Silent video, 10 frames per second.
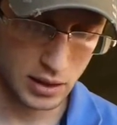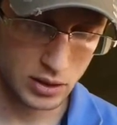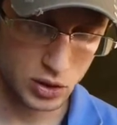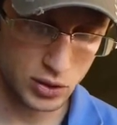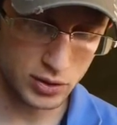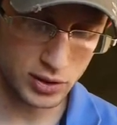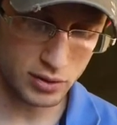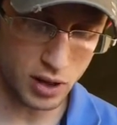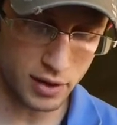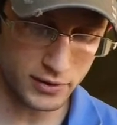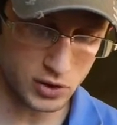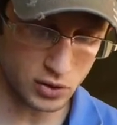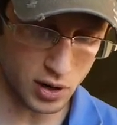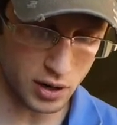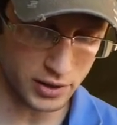Choosing love and
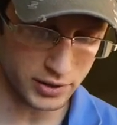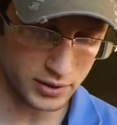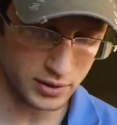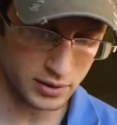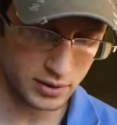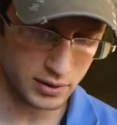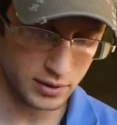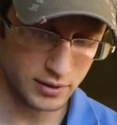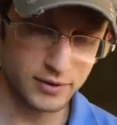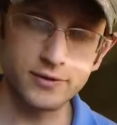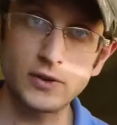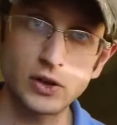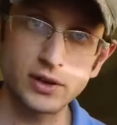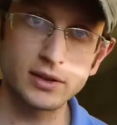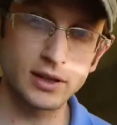trust,
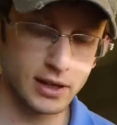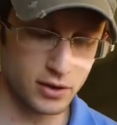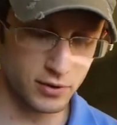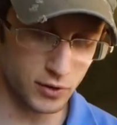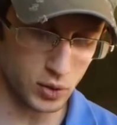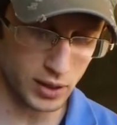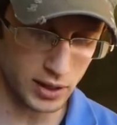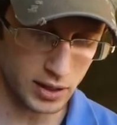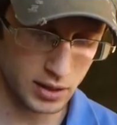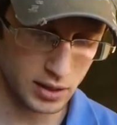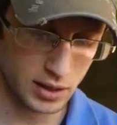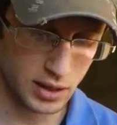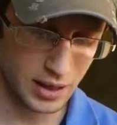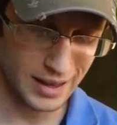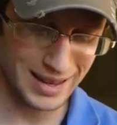filling the inner void,
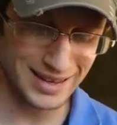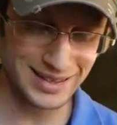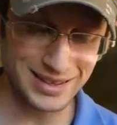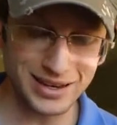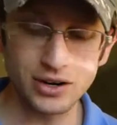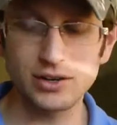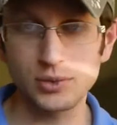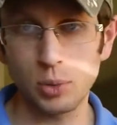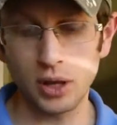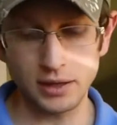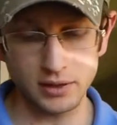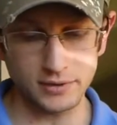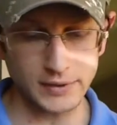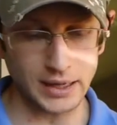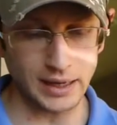and there is plenty
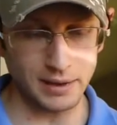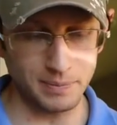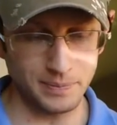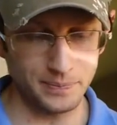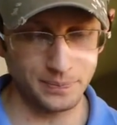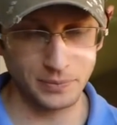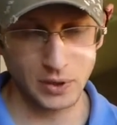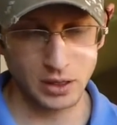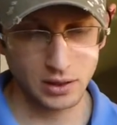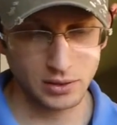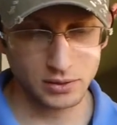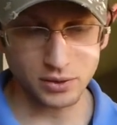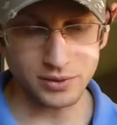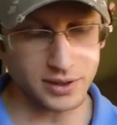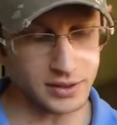of time.
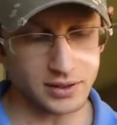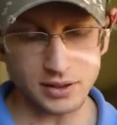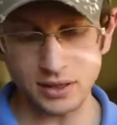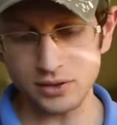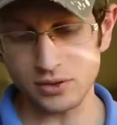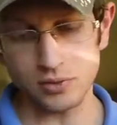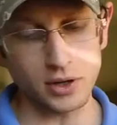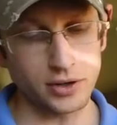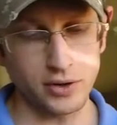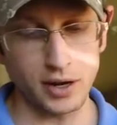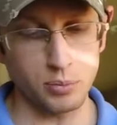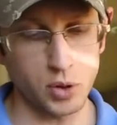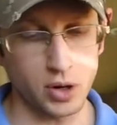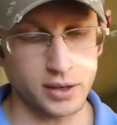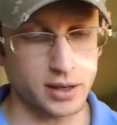So this is a really great
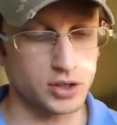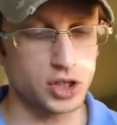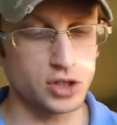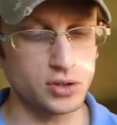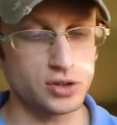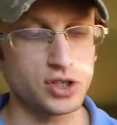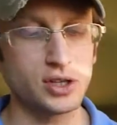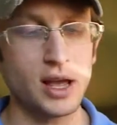book, and she